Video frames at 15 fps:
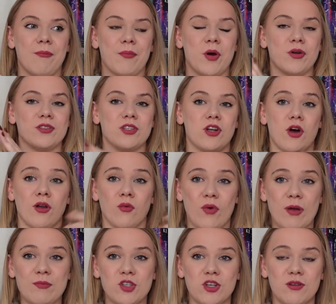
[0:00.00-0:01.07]
posted on
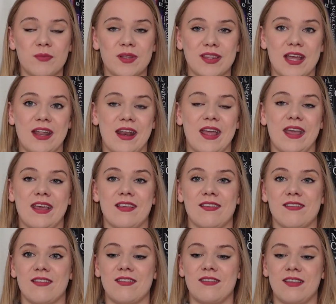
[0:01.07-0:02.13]
Webtoon, but then
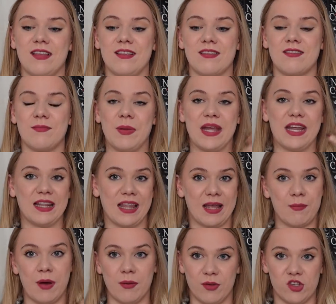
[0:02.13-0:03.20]
is since being
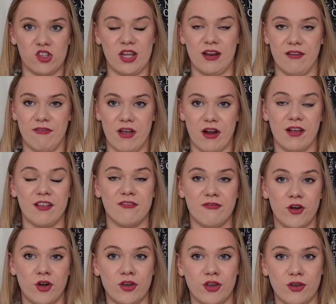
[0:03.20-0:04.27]
like published in various
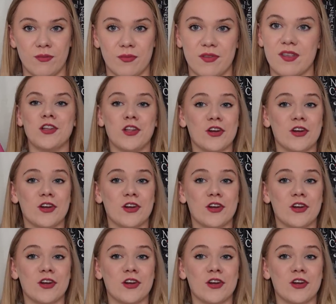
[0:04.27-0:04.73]
volumes.